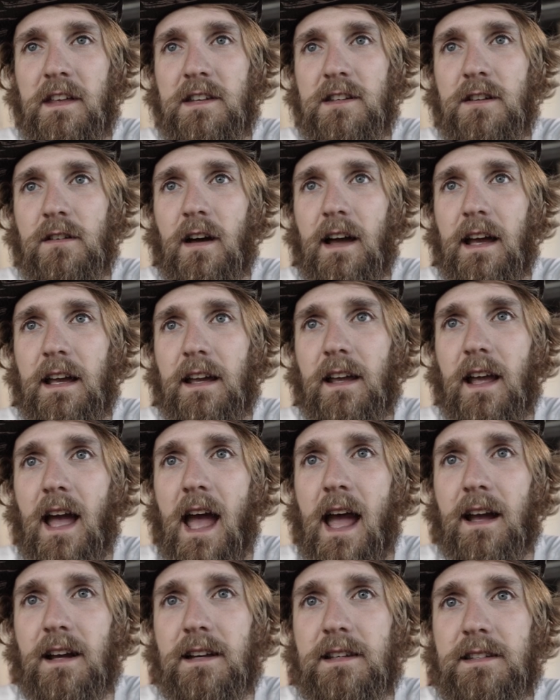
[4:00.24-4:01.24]
they do like
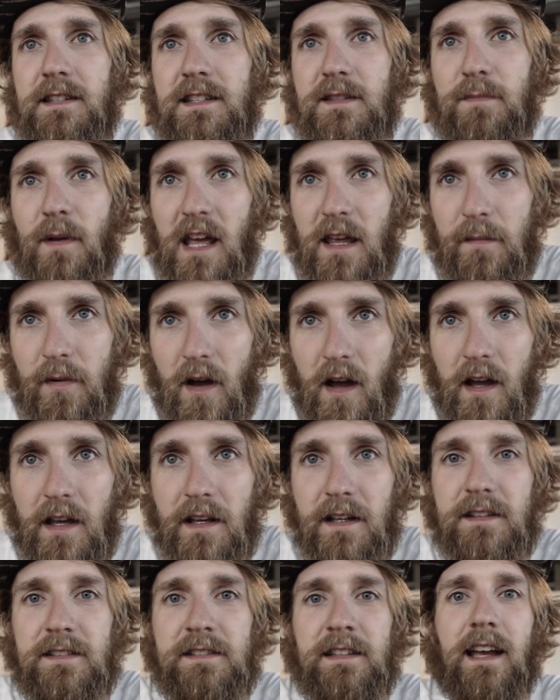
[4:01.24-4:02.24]
ex-display
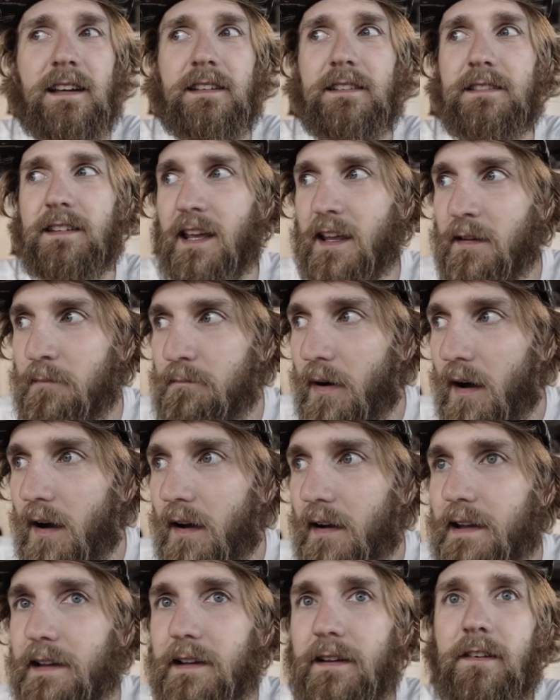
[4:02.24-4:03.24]
bikes and ex-team
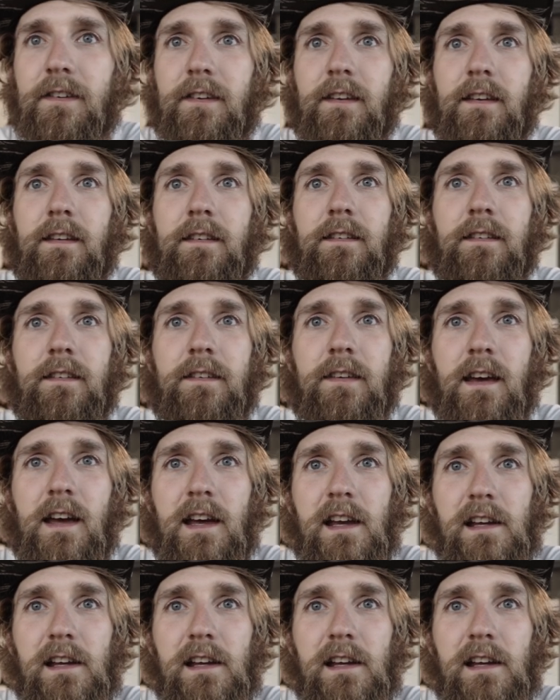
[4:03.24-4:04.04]
bikes, and